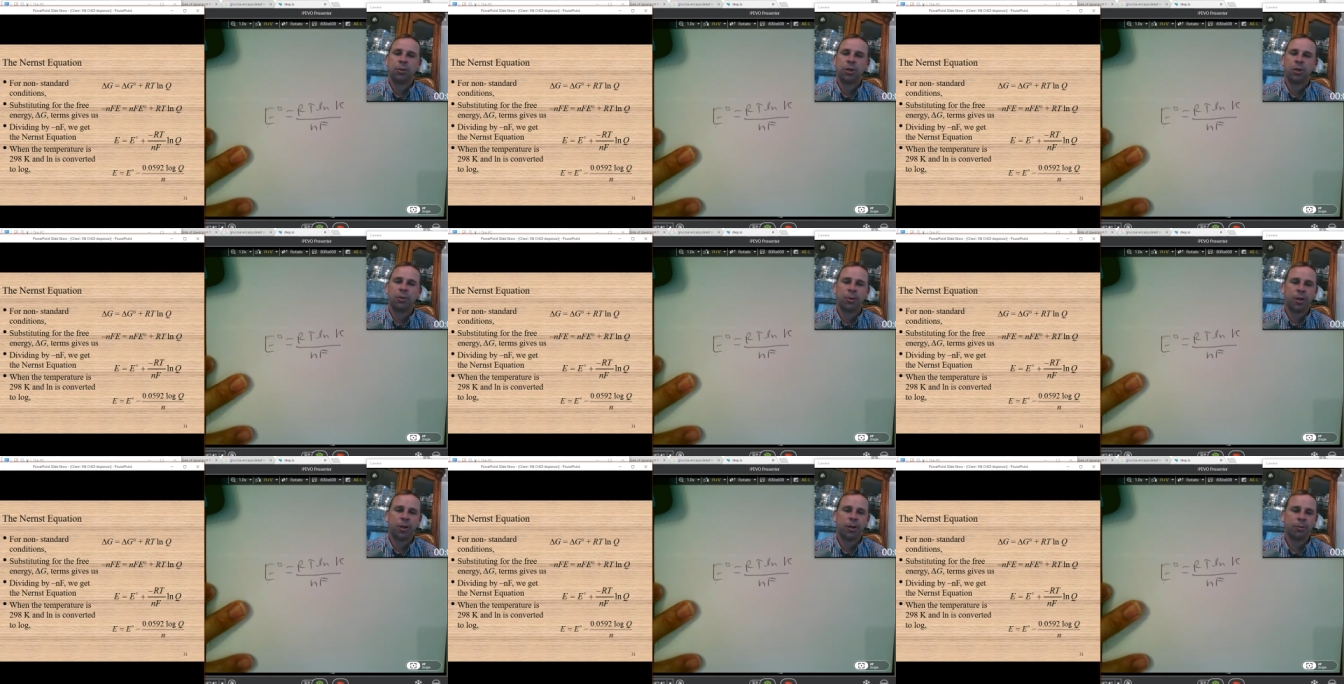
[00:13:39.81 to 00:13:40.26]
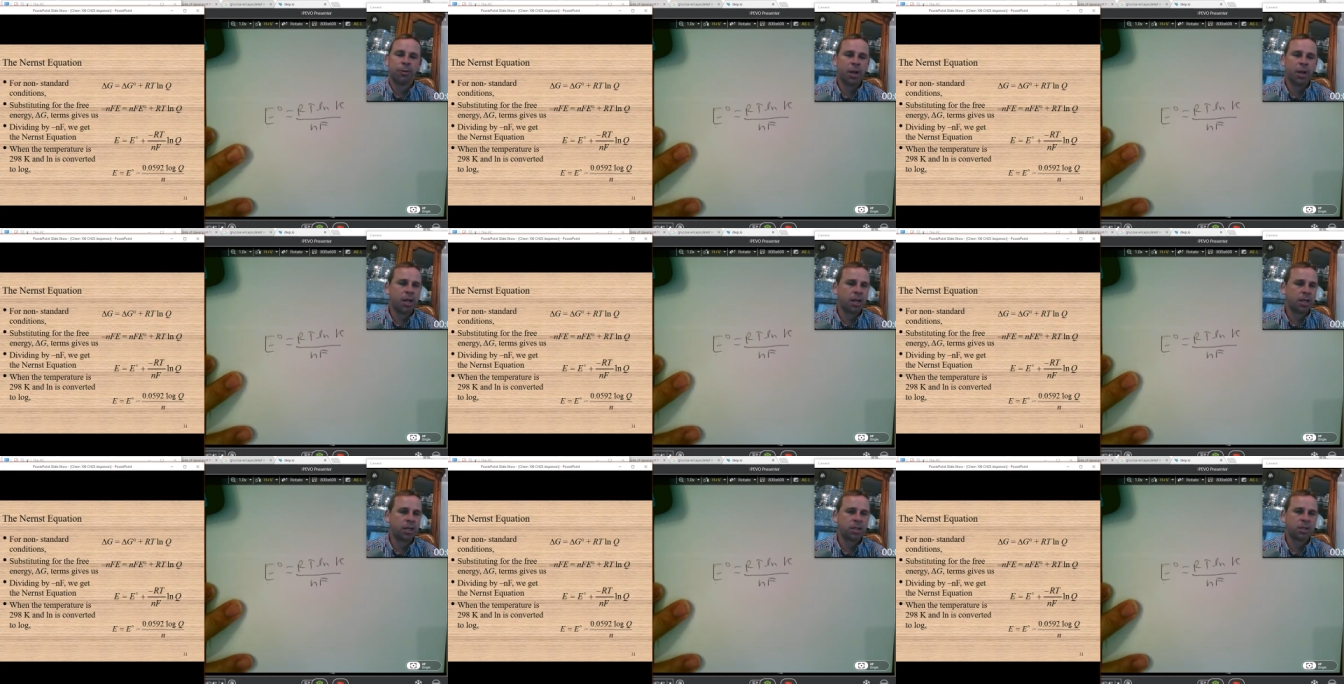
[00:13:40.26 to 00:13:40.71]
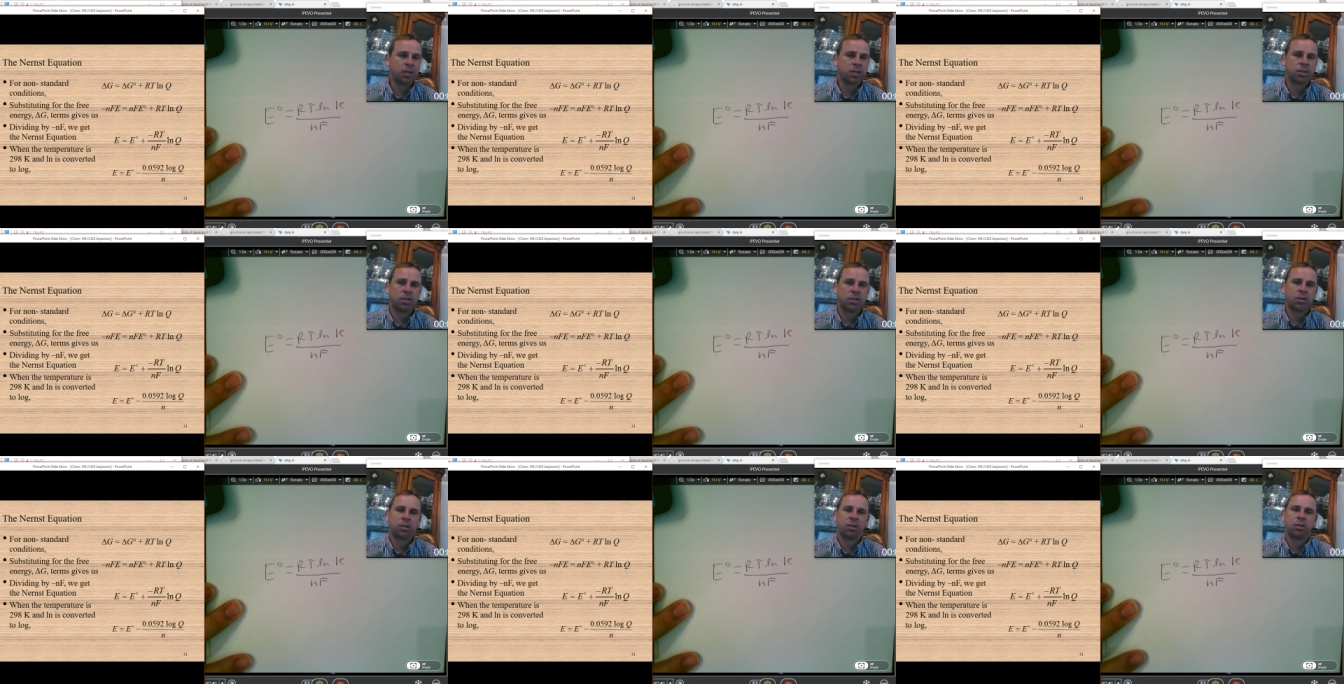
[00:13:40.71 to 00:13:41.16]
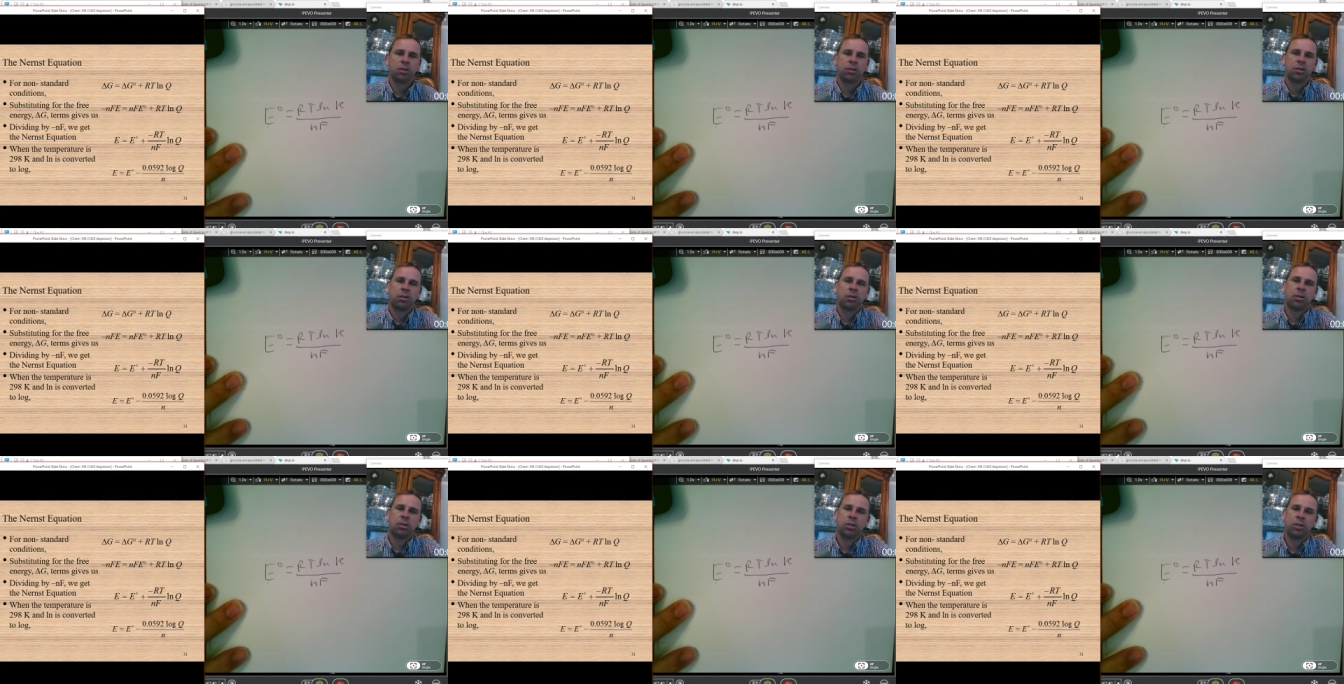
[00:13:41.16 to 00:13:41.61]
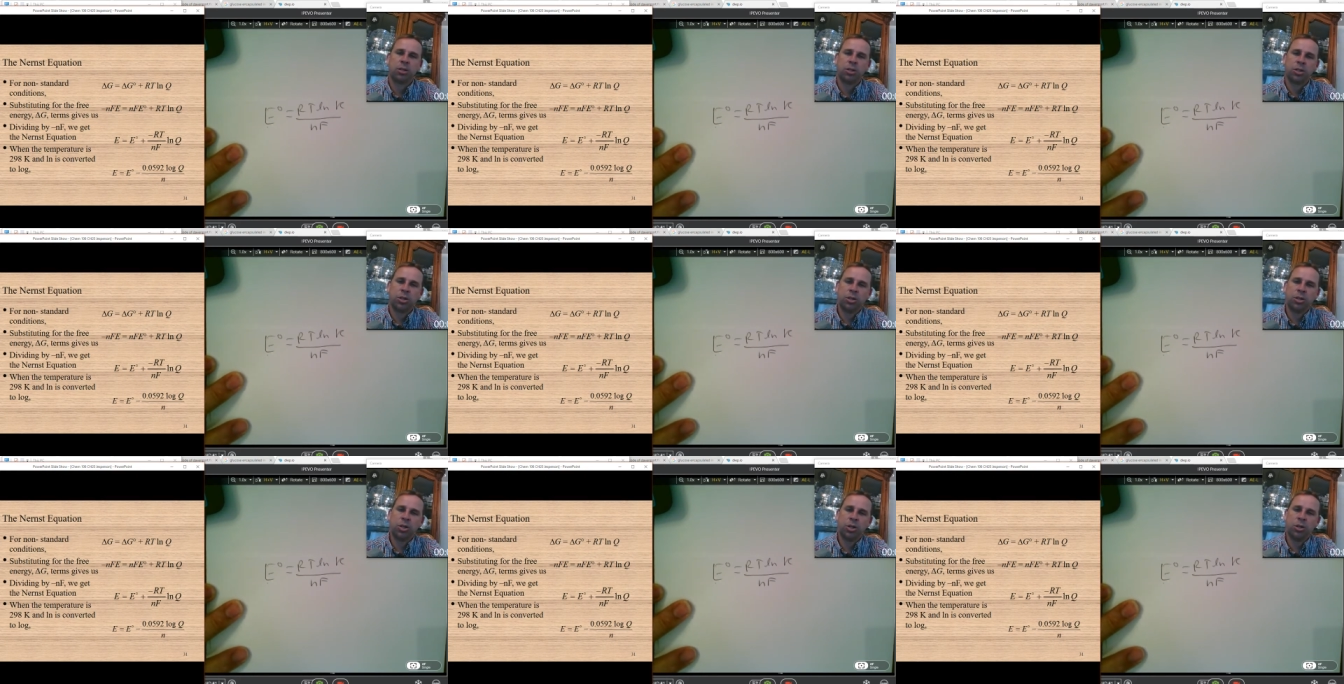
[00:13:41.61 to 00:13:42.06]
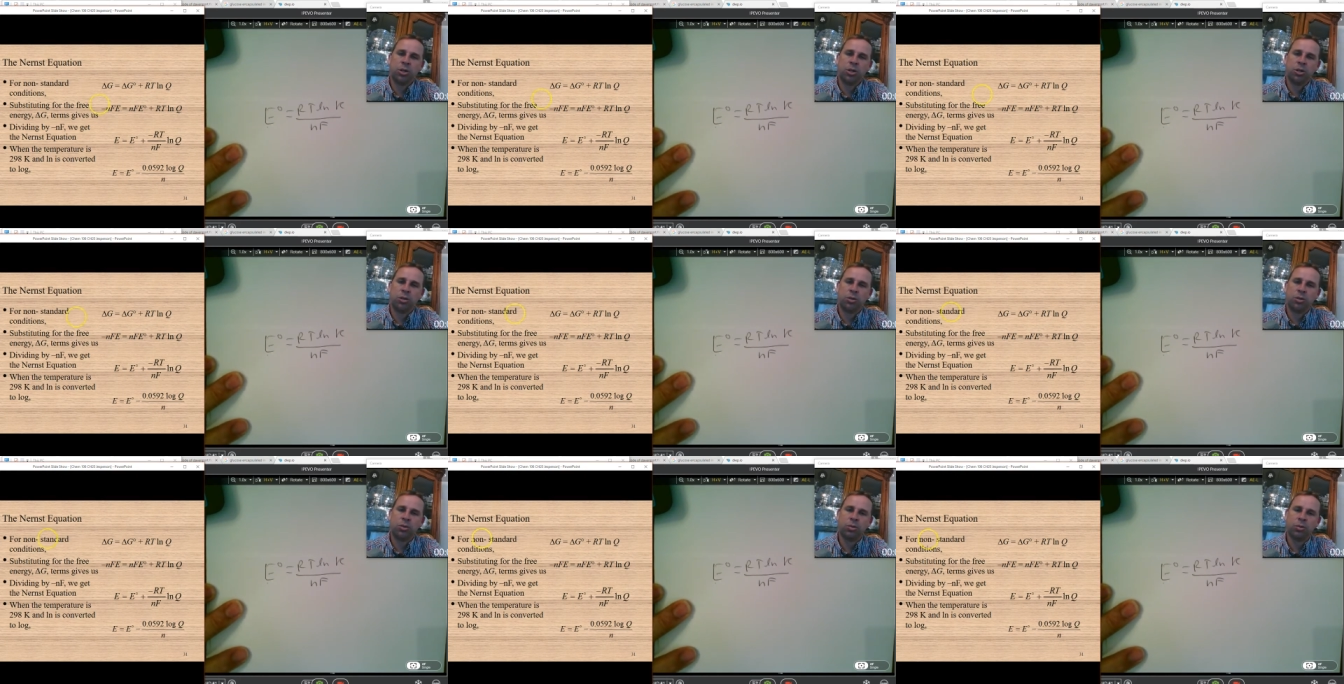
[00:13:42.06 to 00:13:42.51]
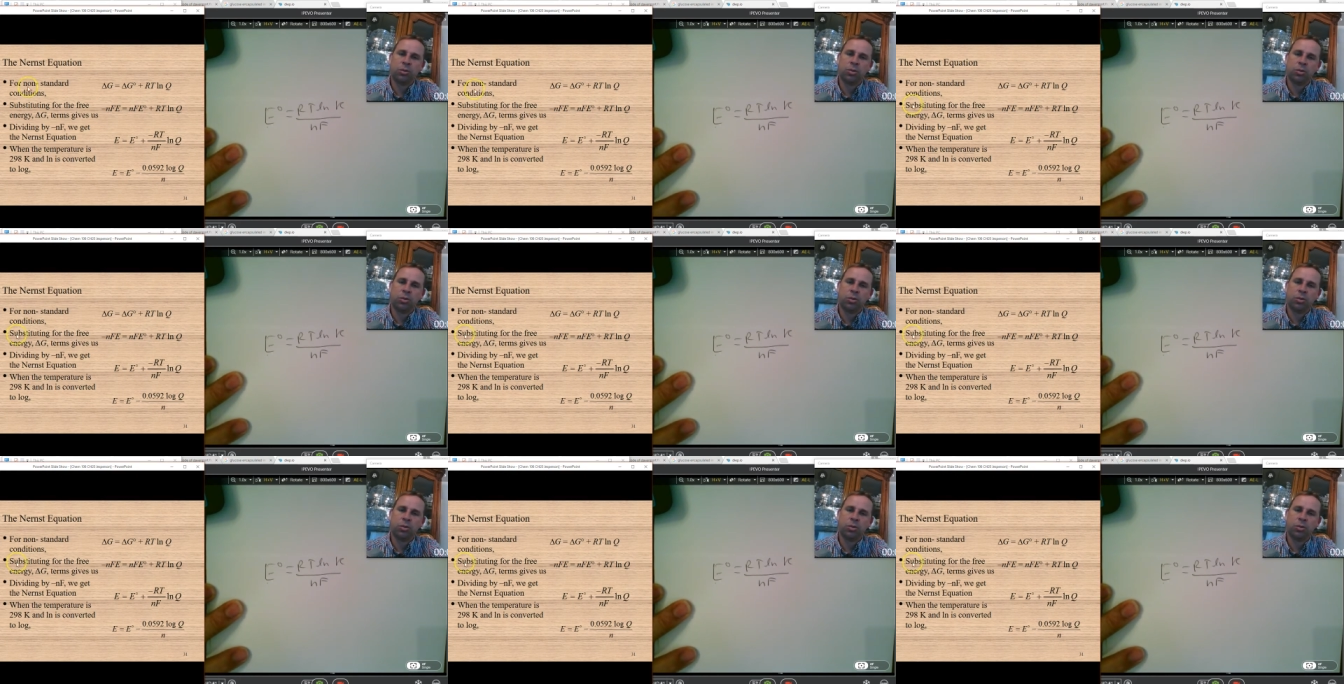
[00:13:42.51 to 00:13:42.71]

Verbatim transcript: be rearranged to show you